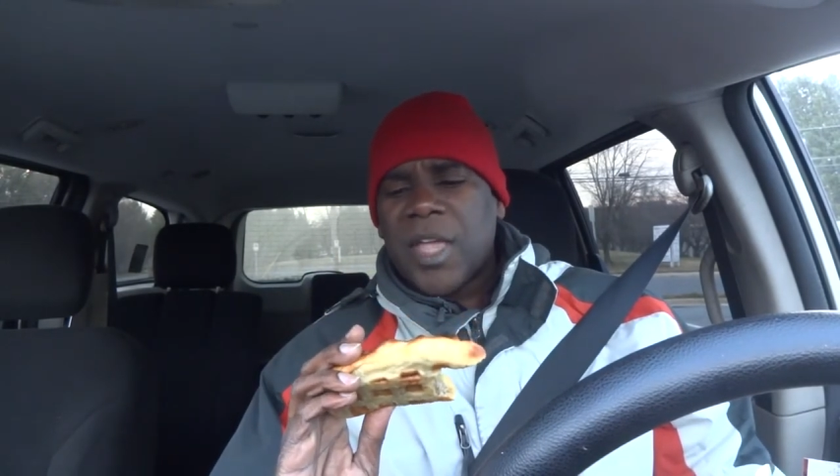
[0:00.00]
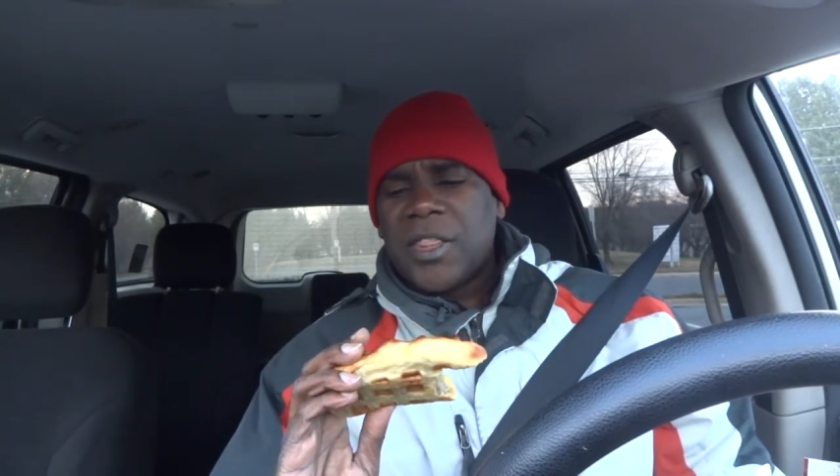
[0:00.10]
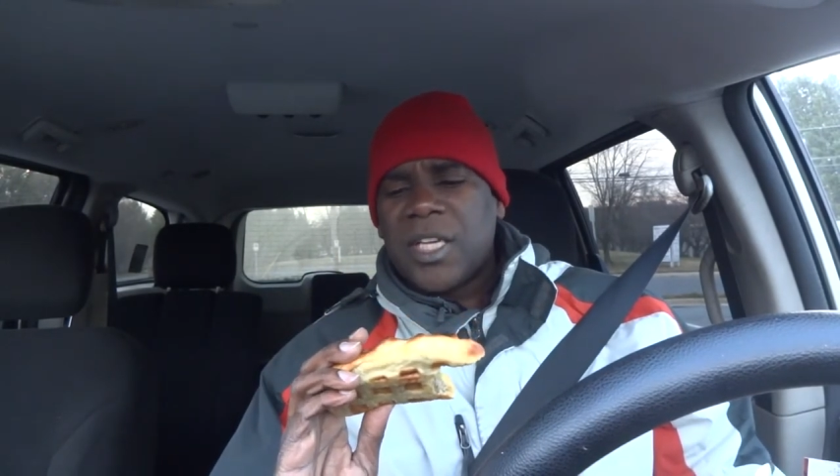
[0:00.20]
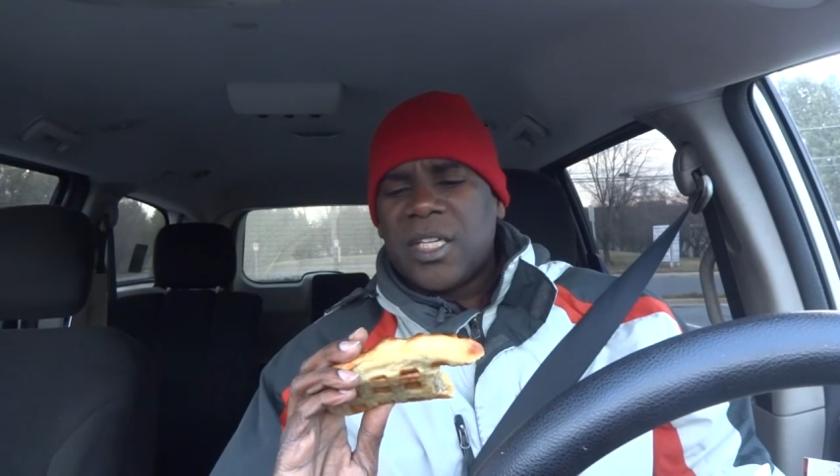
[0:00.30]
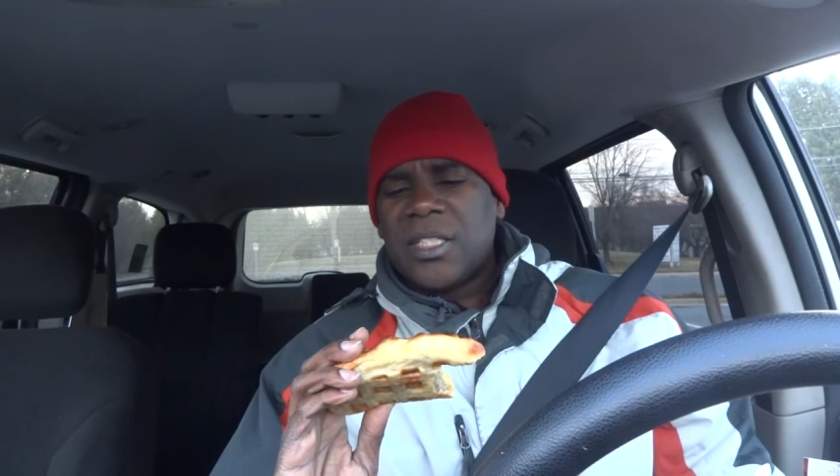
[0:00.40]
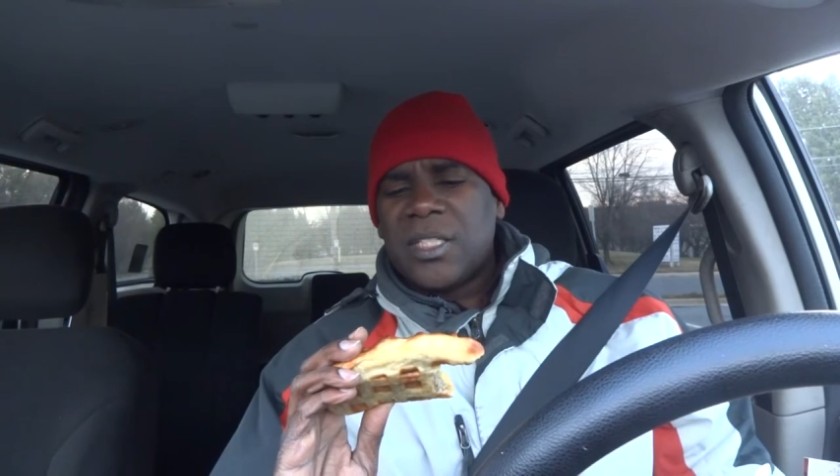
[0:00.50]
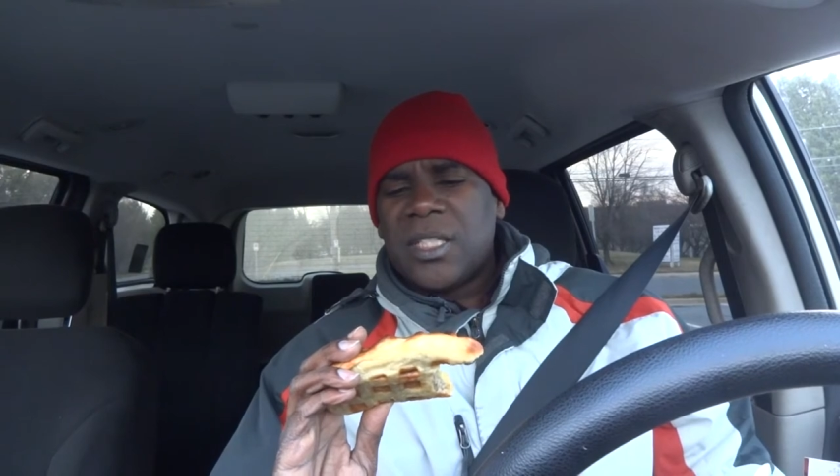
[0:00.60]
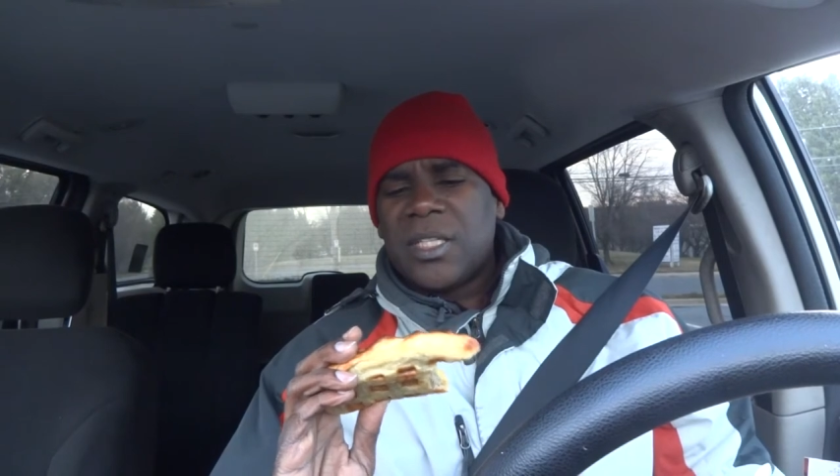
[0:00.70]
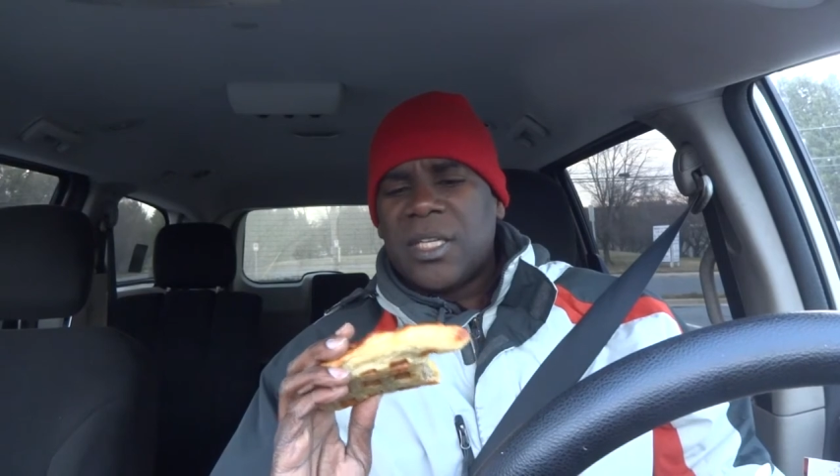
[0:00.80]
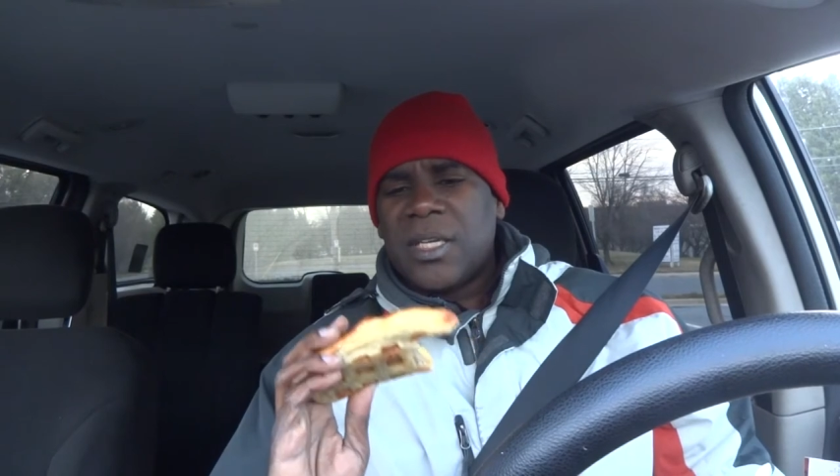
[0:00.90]
think it's
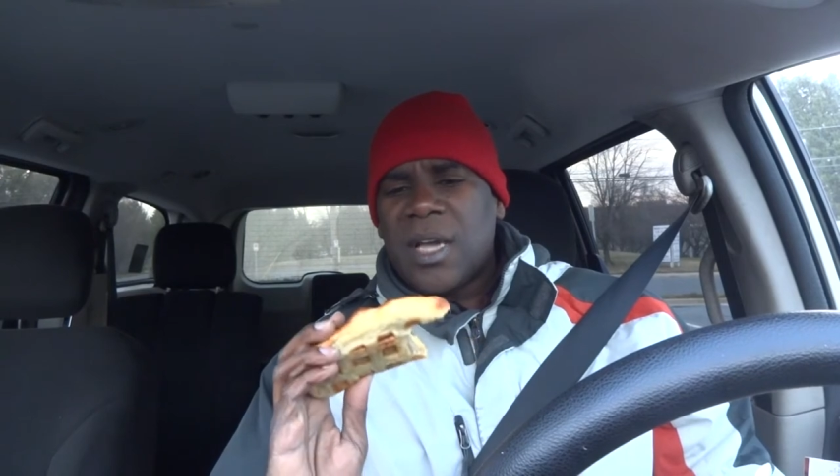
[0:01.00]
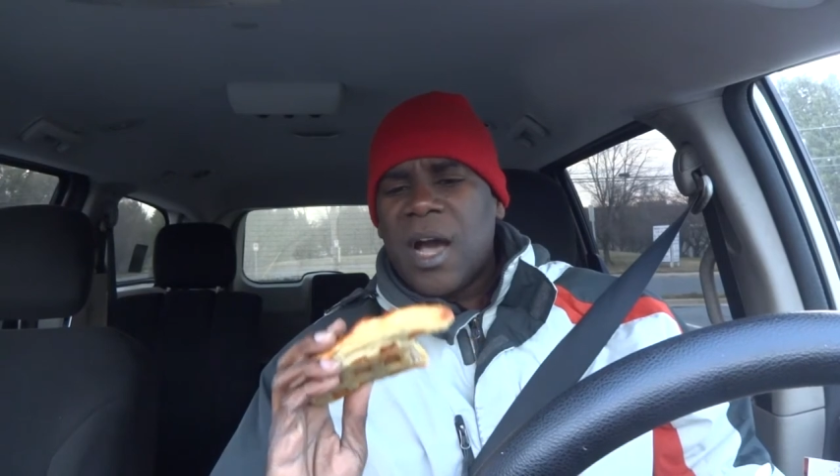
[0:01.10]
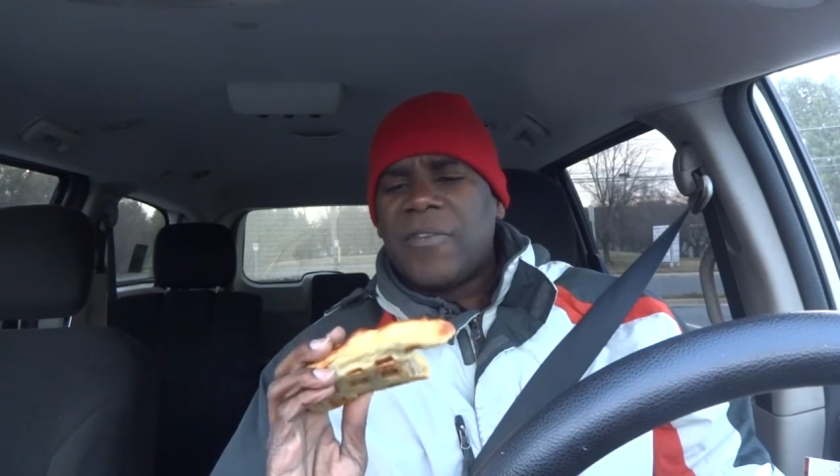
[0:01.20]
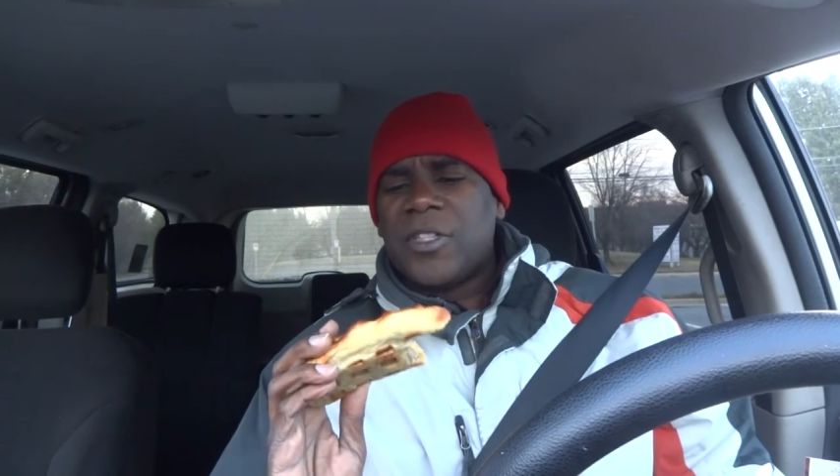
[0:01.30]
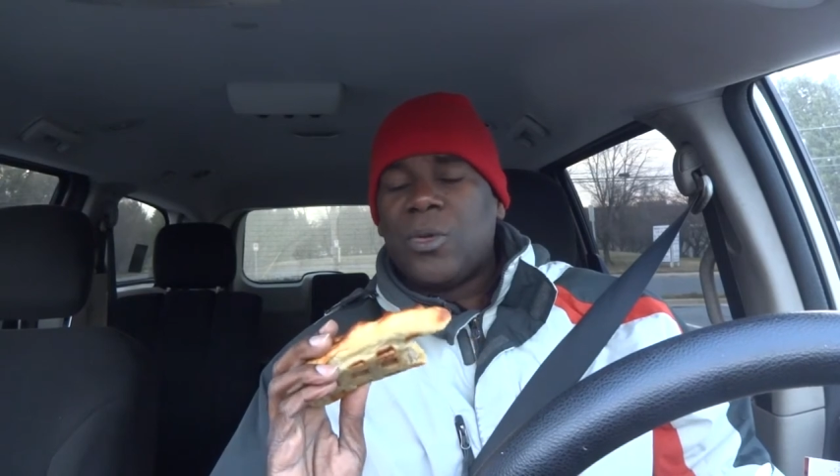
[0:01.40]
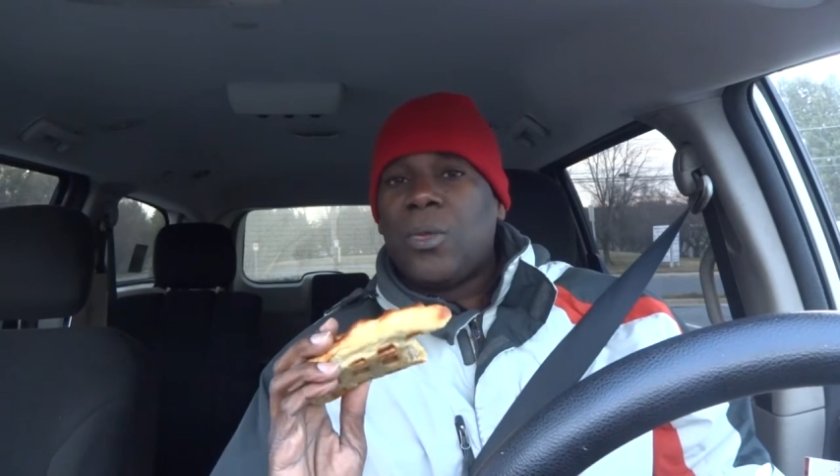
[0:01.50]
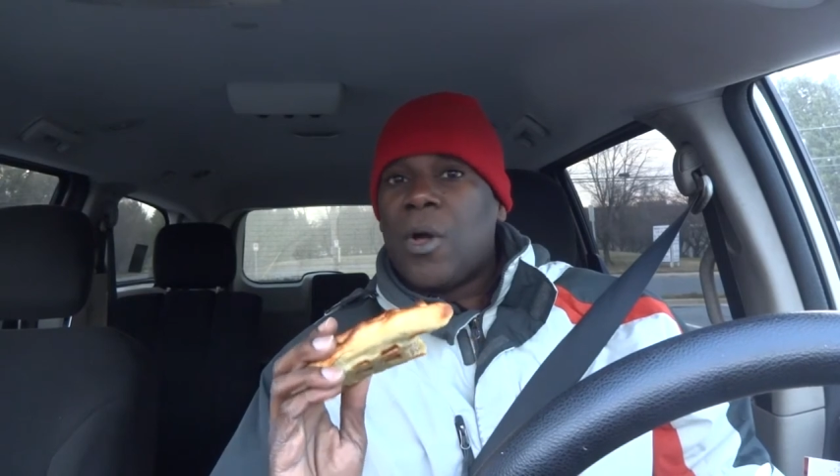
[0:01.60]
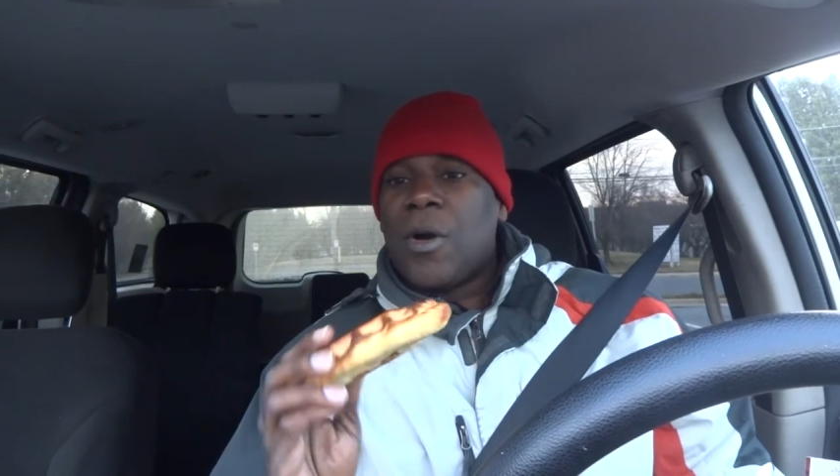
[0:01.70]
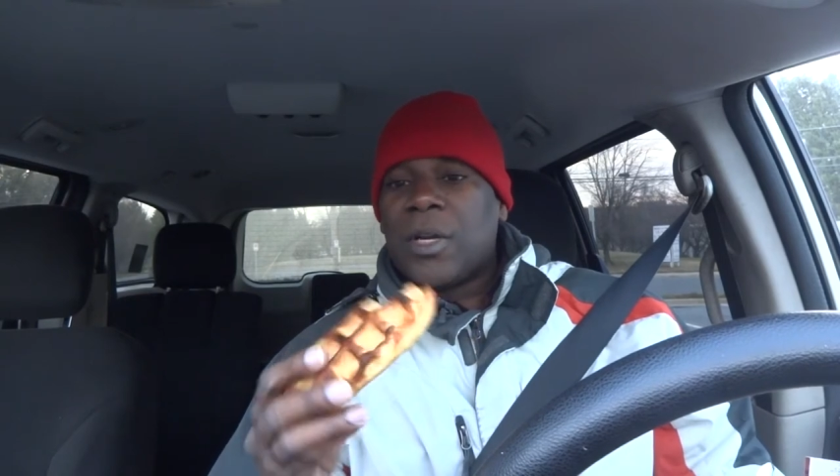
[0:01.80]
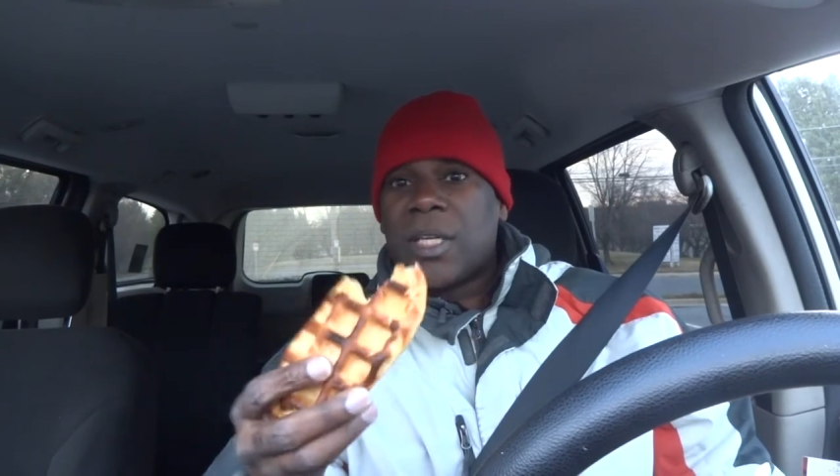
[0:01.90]
in the oven too
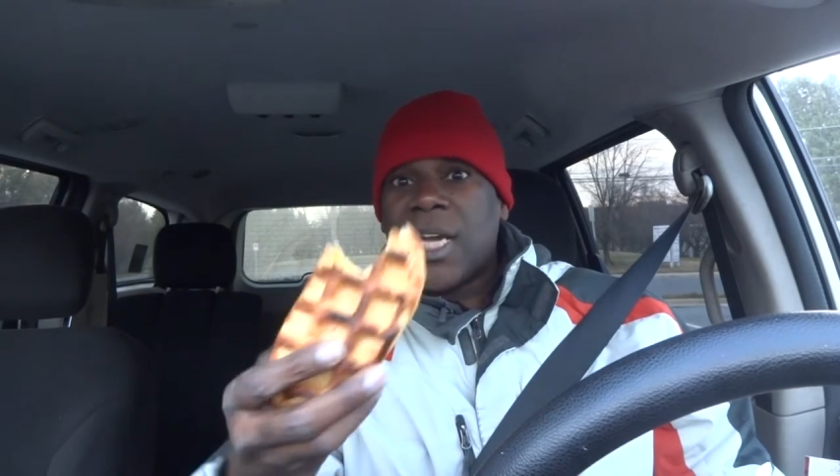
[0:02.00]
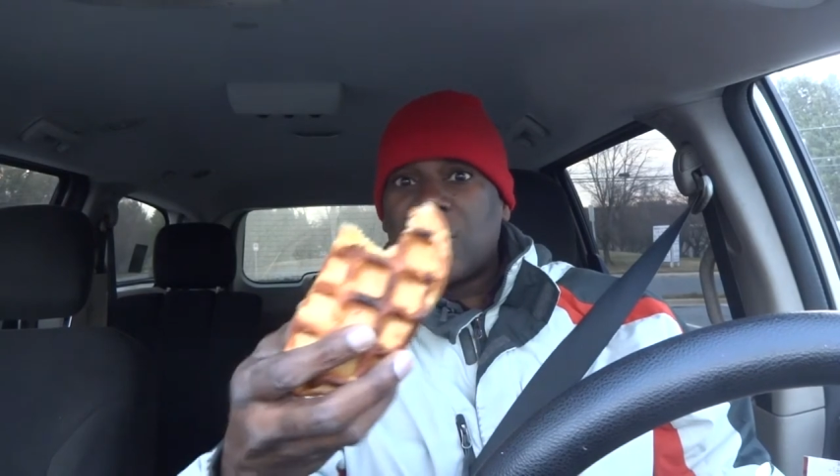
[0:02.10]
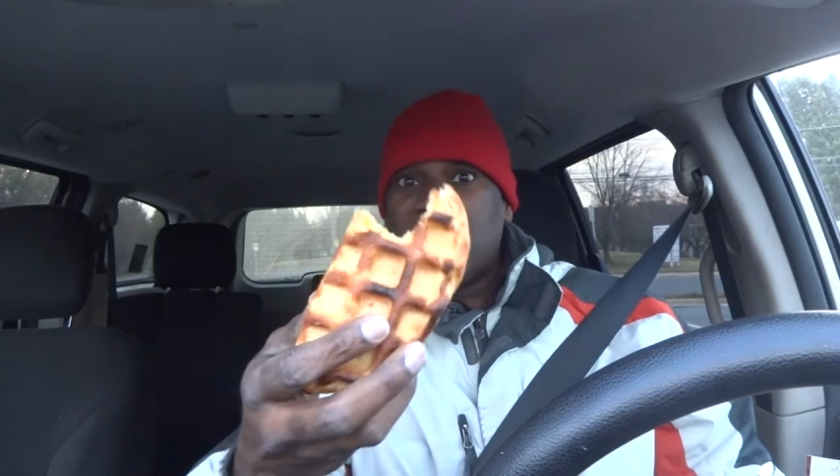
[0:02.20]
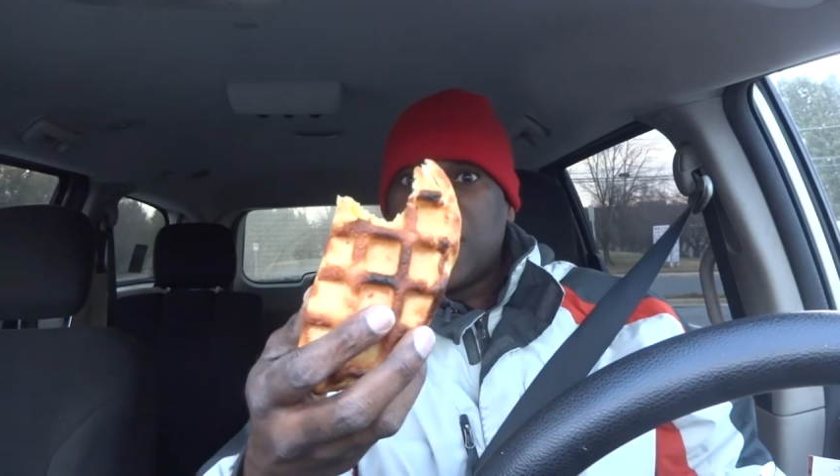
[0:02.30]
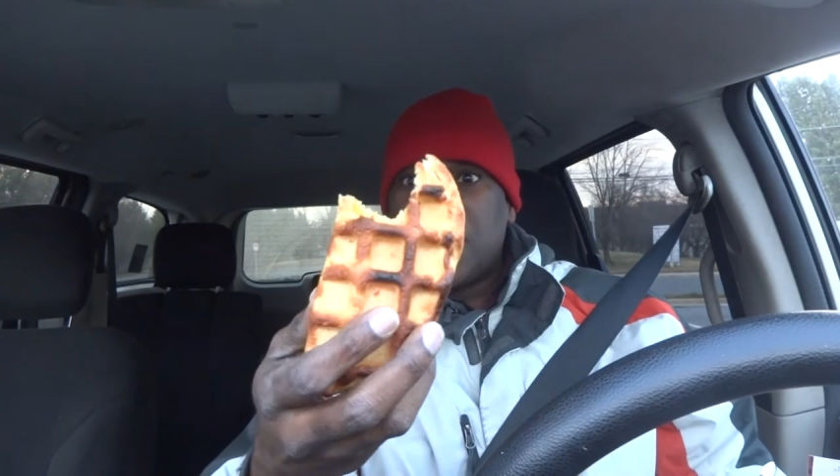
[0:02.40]
long, and that's why you